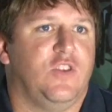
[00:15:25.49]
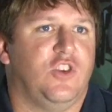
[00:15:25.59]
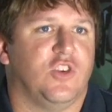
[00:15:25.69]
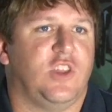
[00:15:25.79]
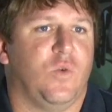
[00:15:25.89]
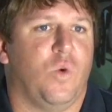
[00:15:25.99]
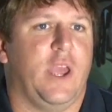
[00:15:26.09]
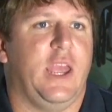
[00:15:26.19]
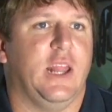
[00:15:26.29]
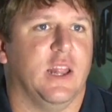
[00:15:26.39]
just the
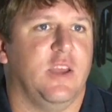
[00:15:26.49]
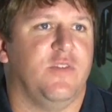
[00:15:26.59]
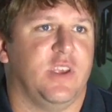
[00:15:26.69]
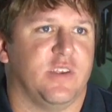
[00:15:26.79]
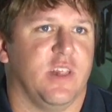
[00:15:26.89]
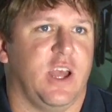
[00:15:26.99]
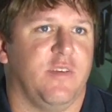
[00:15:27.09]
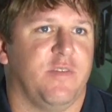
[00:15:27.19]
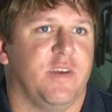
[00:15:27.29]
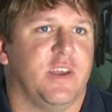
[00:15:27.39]
way he lives his
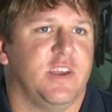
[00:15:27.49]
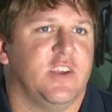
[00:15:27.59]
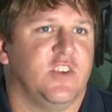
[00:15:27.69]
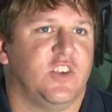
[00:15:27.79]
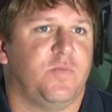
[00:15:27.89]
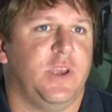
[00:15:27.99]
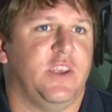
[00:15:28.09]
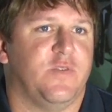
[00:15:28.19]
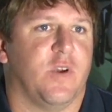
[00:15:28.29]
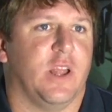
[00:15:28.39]
life
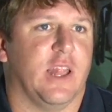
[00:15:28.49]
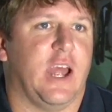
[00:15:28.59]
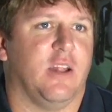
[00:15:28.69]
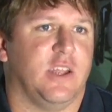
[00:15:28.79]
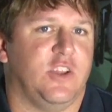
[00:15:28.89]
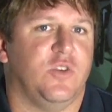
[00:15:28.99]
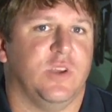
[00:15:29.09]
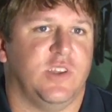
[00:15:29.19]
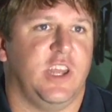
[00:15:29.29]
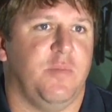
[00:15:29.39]
speaks very loudly to
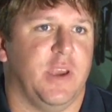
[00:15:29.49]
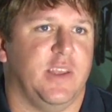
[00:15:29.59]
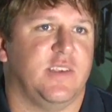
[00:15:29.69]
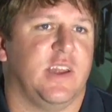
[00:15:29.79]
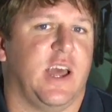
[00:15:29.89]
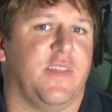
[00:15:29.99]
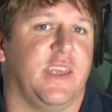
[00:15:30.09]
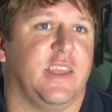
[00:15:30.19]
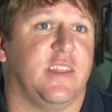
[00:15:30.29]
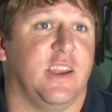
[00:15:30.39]
his teammates. And I
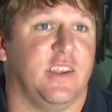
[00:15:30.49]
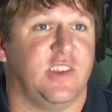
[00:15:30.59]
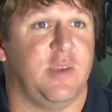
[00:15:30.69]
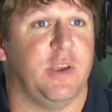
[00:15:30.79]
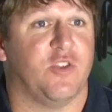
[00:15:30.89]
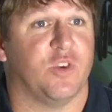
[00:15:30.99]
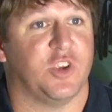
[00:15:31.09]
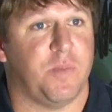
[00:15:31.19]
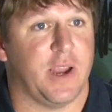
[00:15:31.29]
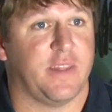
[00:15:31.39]
think that his teammates
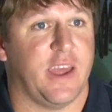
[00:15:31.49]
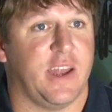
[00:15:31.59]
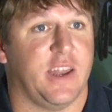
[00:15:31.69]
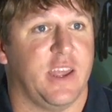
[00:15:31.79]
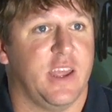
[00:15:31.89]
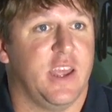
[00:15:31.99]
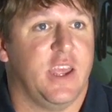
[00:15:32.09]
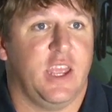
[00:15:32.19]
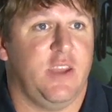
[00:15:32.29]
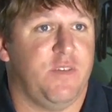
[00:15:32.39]
respect that.
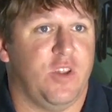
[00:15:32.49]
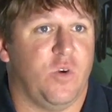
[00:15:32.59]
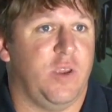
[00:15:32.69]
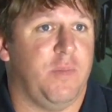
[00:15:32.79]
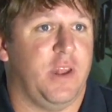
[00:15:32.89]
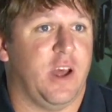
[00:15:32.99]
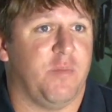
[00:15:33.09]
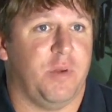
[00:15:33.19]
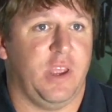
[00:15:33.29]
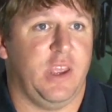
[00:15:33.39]
even though he may
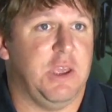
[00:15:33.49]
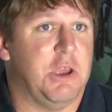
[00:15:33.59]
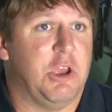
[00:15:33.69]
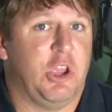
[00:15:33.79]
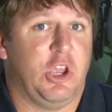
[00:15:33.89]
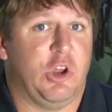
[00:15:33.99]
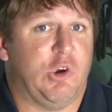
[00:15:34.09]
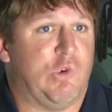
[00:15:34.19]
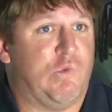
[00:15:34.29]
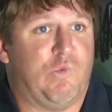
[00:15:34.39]
not be, you
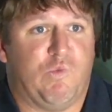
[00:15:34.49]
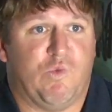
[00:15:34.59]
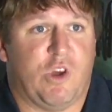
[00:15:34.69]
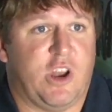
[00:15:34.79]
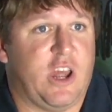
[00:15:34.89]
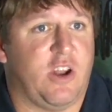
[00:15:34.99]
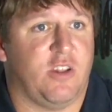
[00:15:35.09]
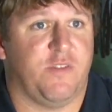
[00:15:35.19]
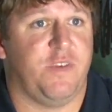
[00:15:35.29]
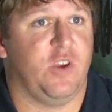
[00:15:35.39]
know, running out
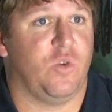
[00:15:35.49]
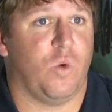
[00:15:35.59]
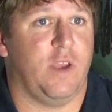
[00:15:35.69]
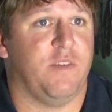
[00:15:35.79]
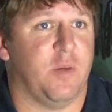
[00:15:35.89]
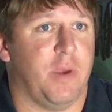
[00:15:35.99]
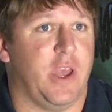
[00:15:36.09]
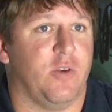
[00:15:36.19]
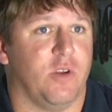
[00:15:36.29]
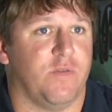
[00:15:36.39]
on the field waving the
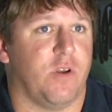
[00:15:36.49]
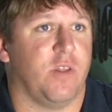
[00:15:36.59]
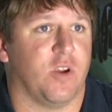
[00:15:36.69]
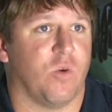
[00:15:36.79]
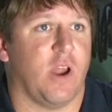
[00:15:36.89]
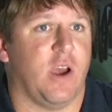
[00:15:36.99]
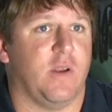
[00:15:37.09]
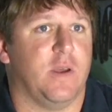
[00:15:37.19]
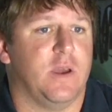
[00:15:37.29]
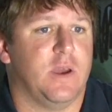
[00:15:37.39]
banner in front of the crowd.